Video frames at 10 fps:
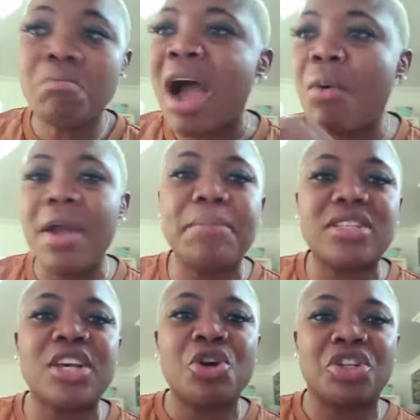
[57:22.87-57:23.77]
My way
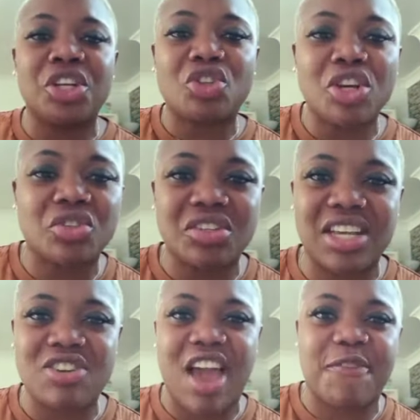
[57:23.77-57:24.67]
be say you're the daughter,
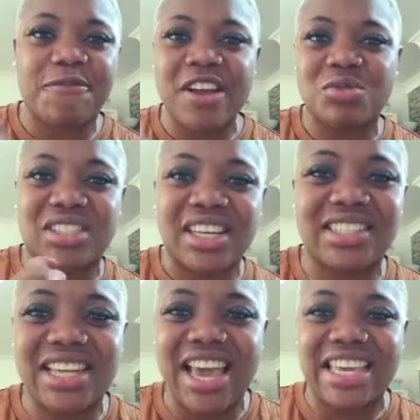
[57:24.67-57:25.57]
say you're a friend with
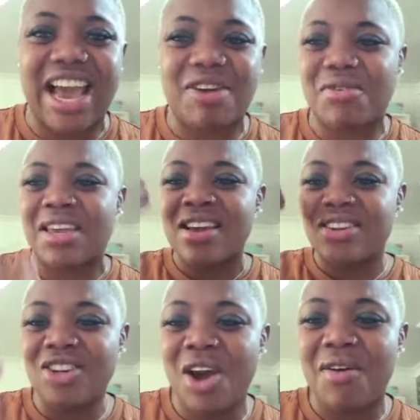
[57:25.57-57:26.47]
Akia Queen.
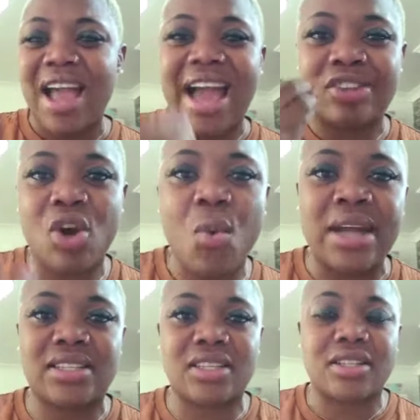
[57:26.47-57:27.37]
No, I don't
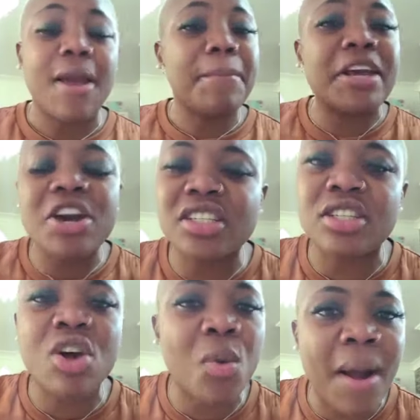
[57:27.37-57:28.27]
want it. Because
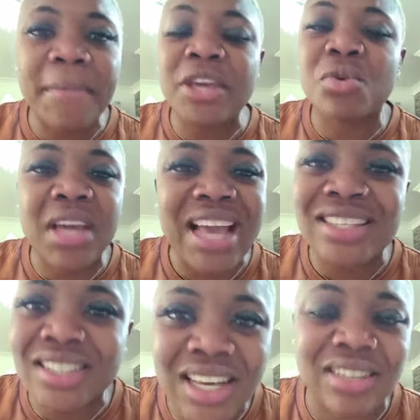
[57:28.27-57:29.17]
you know what may you
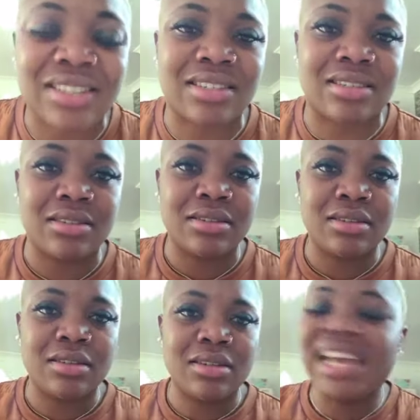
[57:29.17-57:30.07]
get sense.
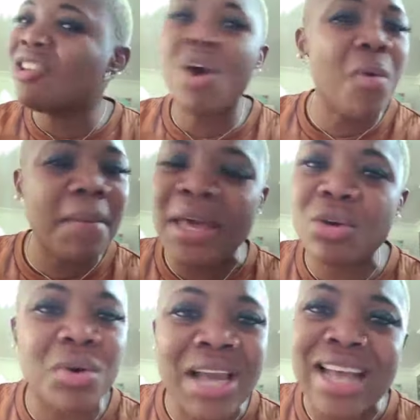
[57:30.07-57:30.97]
You know what
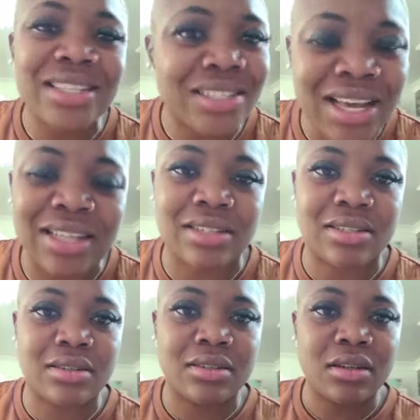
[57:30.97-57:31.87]
may you get
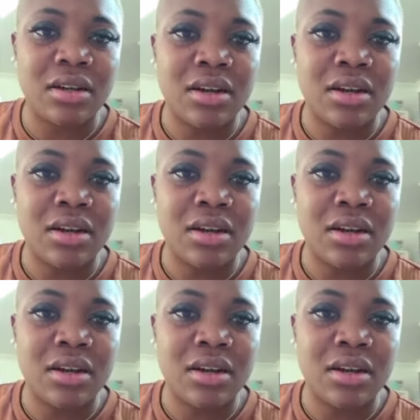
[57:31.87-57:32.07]
sense.